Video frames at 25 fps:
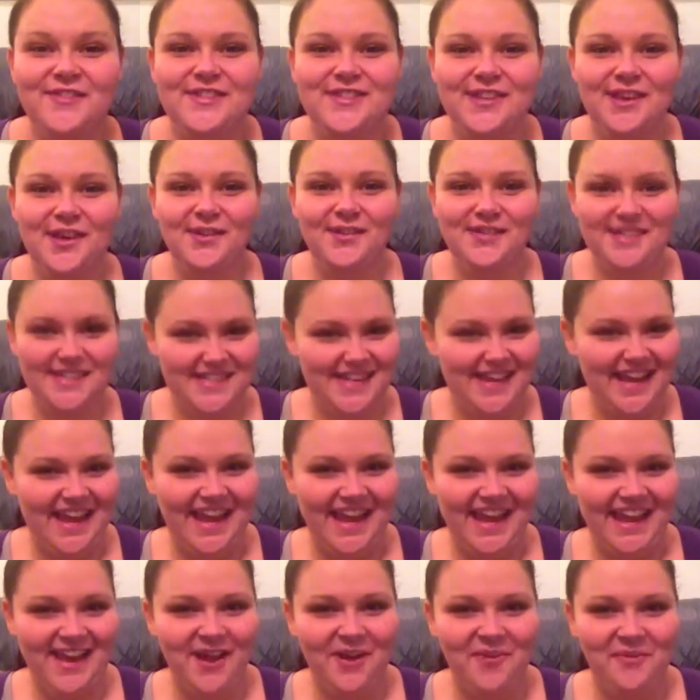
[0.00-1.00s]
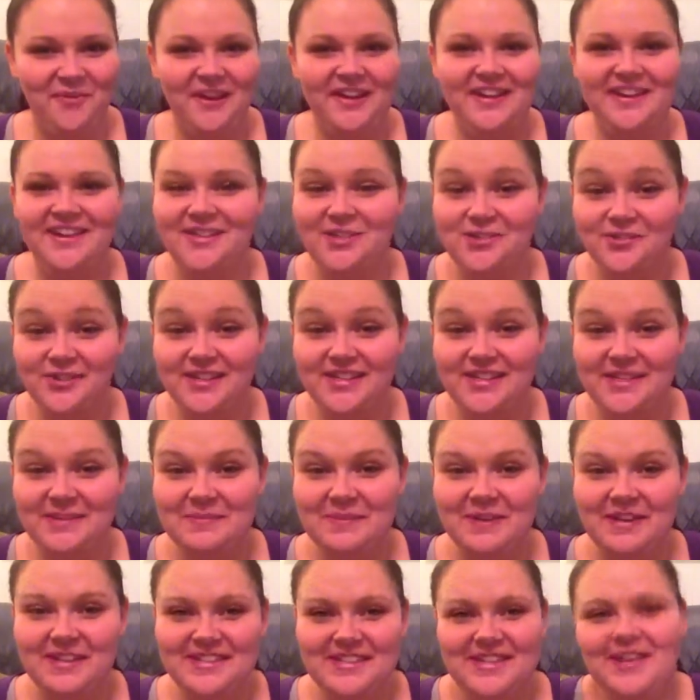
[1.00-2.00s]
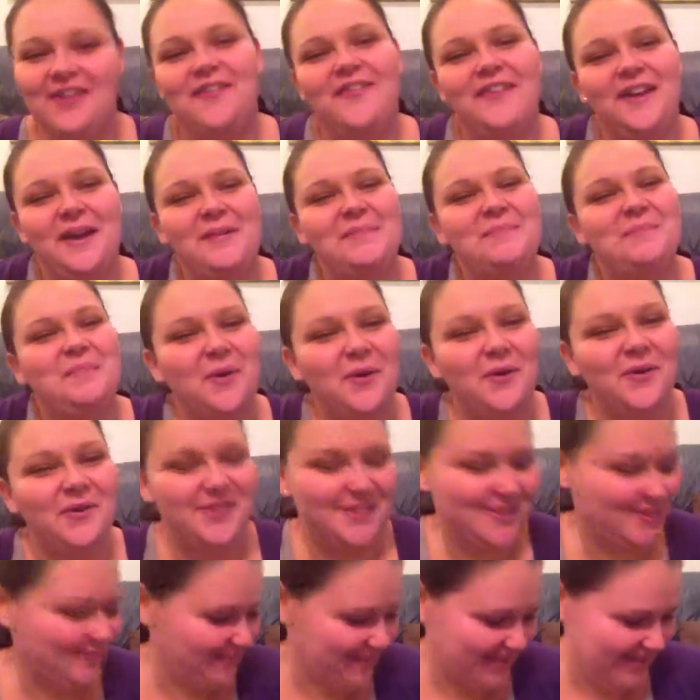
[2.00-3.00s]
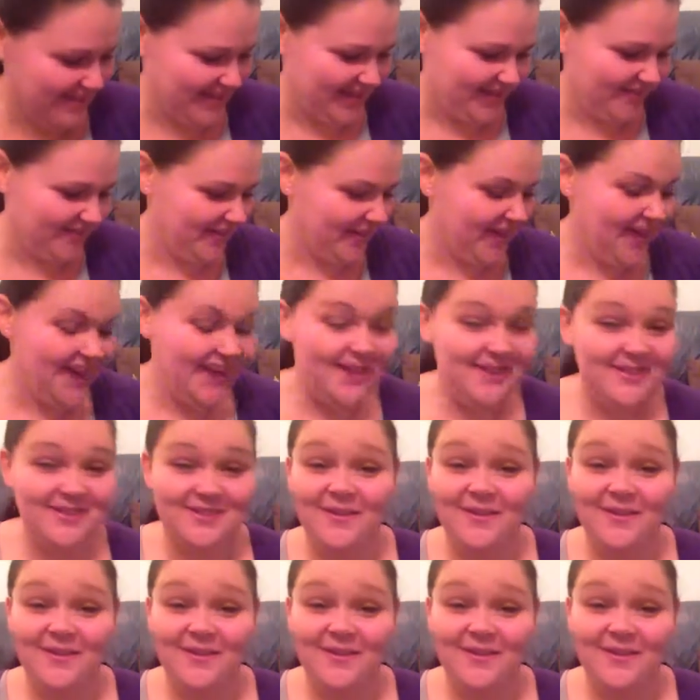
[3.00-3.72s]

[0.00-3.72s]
So today I went and treated myself and bought some stuff.